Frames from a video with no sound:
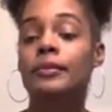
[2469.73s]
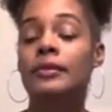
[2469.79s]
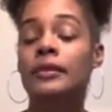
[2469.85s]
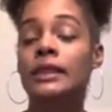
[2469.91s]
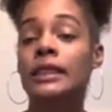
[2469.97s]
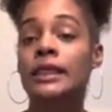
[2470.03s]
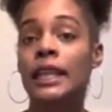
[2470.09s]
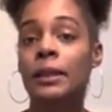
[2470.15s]

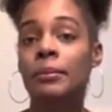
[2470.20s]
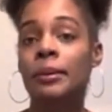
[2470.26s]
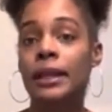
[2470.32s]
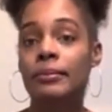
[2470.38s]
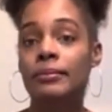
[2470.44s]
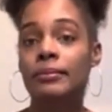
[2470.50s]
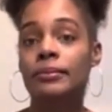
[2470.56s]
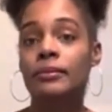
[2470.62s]

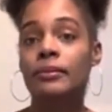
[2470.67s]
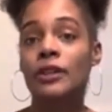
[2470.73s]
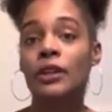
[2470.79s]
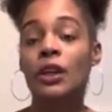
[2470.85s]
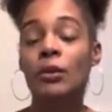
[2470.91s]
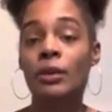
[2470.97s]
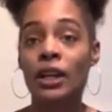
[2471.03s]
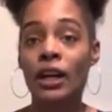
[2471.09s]
Tidbit:
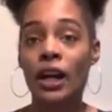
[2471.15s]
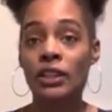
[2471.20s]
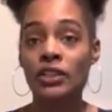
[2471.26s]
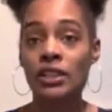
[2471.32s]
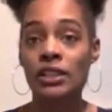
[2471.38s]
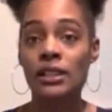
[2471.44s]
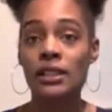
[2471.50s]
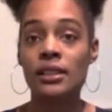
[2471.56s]
human
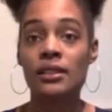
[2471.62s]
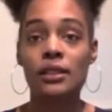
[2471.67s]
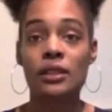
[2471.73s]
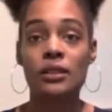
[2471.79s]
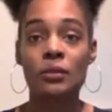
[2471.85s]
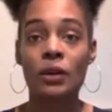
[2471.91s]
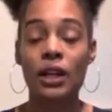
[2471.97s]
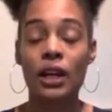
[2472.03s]
consciousness is
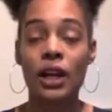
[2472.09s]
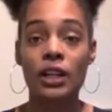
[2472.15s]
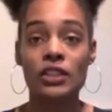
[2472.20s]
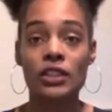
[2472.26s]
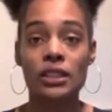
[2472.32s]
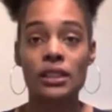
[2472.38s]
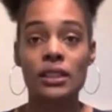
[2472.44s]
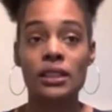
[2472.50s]
one
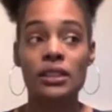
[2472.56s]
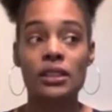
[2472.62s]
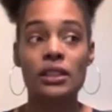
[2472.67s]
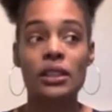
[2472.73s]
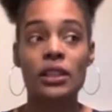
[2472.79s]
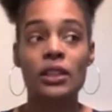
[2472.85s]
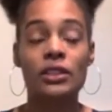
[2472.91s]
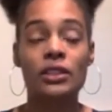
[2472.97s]
consciousness.
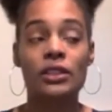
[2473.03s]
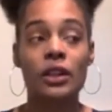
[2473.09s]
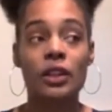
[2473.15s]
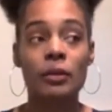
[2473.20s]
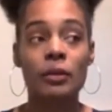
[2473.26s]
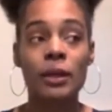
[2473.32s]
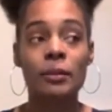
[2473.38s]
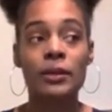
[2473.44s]
So the
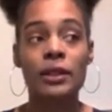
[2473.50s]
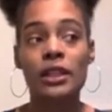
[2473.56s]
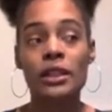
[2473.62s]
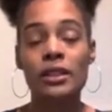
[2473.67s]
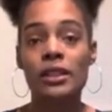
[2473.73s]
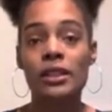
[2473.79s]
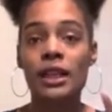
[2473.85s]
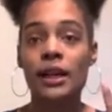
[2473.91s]
people that you
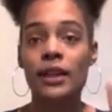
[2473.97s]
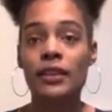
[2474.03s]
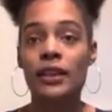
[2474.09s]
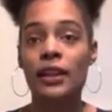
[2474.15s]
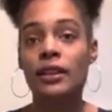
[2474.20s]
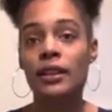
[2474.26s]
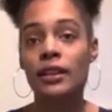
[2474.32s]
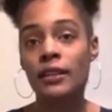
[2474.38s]
see out
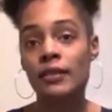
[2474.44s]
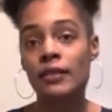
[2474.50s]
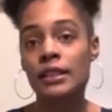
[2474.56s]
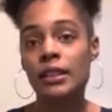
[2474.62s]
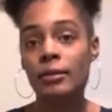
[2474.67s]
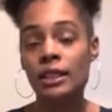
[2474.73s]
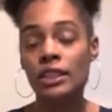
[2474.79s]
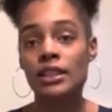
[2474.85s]
there, the different
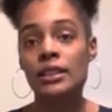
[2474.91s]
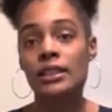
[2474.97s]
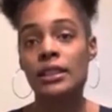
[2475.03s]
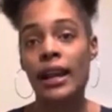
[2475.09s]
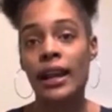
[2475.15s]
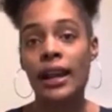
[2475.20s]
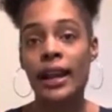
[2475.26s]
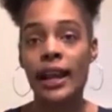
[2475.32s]
dimensions
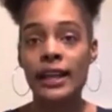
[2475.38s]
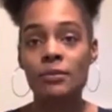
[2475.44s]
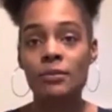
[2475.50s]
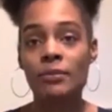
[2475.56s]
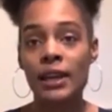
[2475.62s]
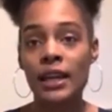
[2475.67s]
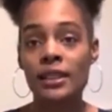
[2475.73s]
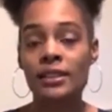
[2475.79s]
and
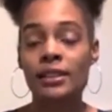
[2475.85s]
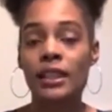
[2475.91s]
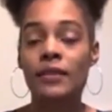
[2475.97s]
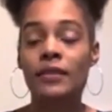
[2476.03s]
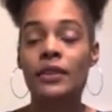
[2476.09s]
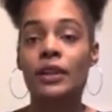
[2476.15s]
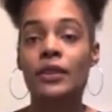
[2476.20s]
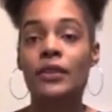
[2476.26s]
aspects,
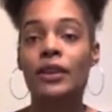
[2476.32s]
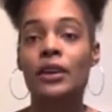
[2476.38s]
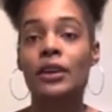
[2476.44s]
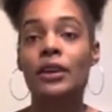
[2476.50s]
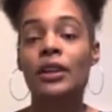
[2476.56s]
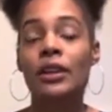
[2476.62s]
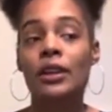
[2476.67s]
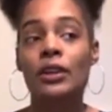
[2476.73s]
even though they're
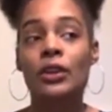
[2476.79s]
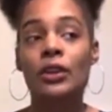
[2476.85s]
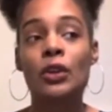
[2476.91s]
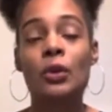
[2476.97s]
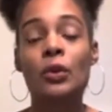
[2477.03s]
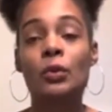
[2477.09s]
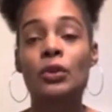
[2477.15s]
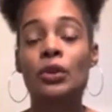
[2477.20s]

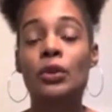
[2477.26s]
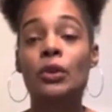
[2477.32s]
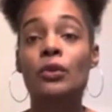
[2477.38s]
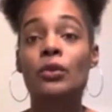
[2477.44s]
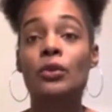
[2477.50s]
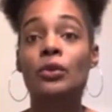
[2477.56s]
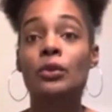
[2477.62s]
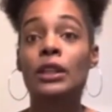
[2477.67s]
you
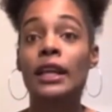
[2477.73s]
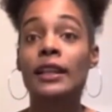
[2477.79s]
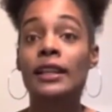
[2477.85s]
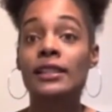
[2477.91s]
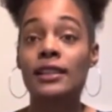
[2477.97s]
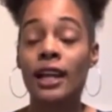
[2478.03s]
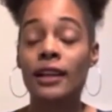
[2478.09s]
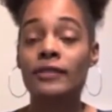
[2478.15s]
in this
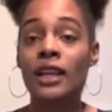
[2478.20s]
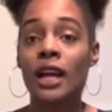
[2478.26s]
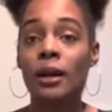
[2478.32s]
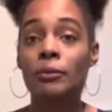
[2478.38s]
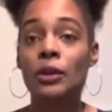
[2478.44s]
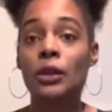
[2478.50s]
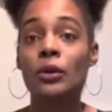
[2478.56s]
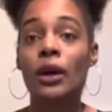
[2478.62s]

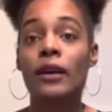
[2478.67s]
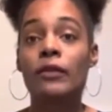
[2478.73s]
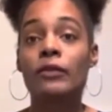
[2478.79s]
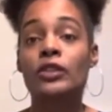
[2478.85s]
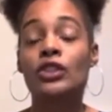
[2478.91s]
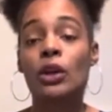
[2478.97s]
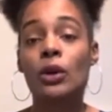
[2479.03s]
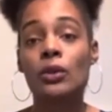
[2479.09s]
lifetime you have
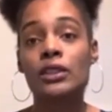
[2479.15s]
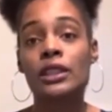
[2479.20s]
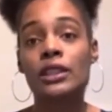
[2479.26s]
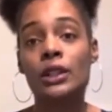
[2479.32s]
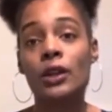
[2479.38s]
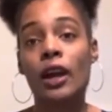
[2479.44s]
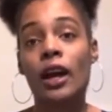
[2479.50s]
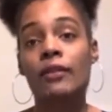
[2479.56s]
chosen and
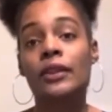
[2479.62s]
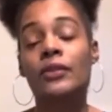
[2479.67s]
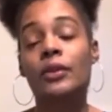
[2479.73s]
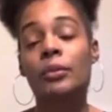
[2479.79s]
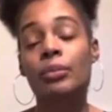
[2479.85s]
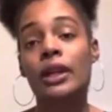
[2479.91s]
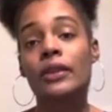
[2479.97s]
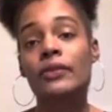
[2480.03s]
you have different
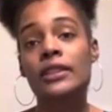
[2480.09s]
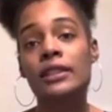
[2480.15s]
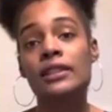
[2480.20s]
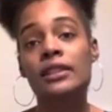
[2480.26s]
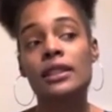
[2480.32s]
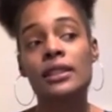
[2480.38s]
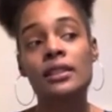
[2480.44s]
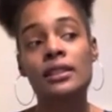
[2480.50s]

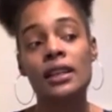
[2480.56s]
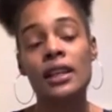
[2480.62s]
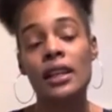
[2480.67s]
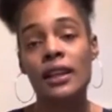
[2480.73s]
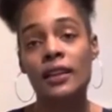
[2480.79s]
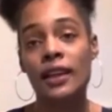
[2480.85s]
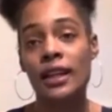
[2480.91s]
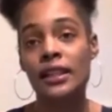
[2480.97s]
preferences,
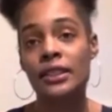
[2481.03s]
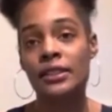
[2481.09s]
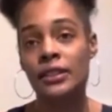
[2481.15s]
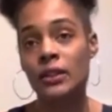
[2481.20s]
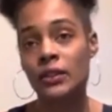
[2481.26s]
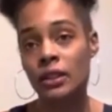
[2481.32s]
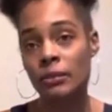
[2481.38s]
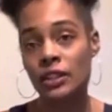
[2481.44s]
that is still
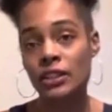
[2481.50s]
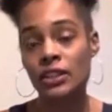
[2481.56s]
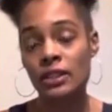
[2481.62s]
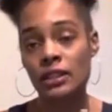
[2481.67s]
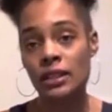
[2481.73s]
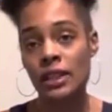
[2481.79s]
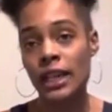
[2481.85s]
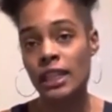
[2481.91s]
dimensions
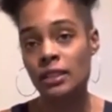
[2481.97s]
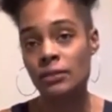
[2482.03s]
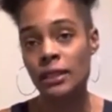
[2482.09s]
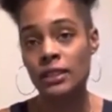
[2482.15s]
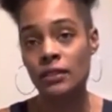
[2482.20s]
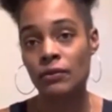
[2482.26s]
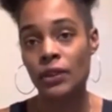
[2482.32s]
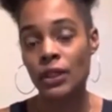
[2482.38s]
and aspects
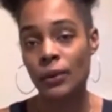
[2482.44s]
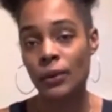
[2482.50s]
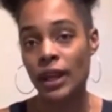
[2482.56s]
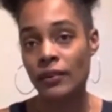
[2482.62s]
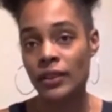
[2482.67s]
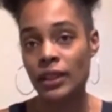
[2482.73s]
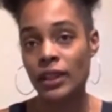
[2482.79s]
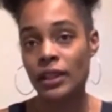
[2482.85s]
of what you have
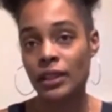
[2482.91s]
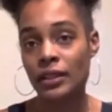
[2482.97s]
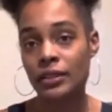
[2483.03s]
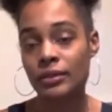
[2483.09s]
in here.